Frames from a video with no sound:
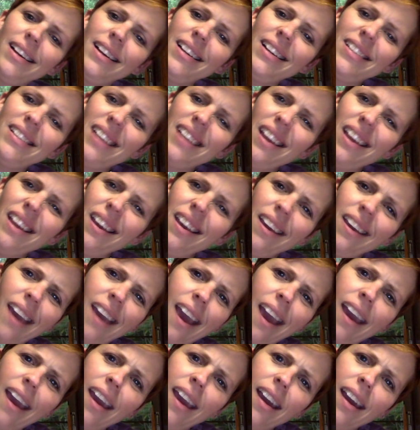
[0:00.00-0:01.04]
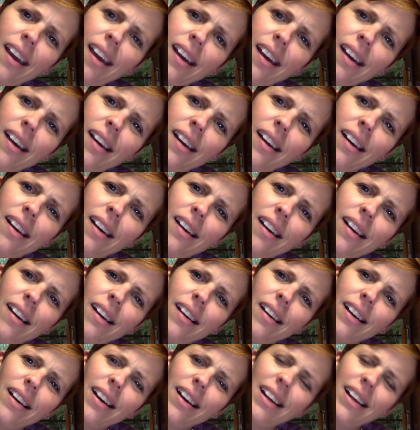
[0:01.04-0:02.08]
is he gay?
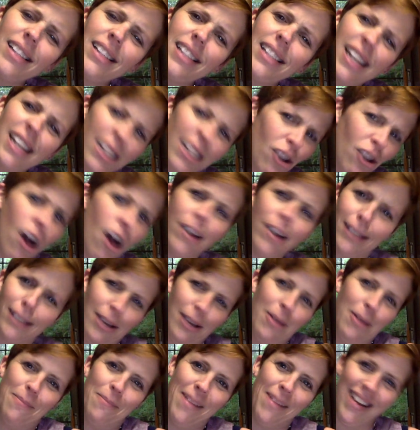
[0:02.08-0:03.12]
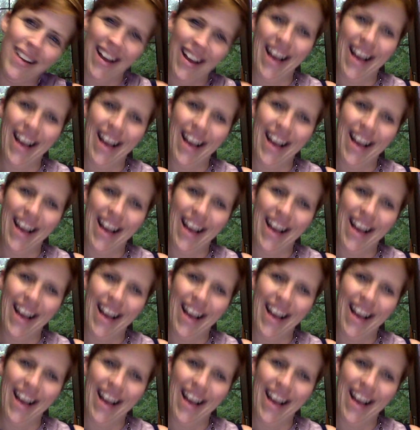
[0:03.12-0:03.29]
Because he's awesome.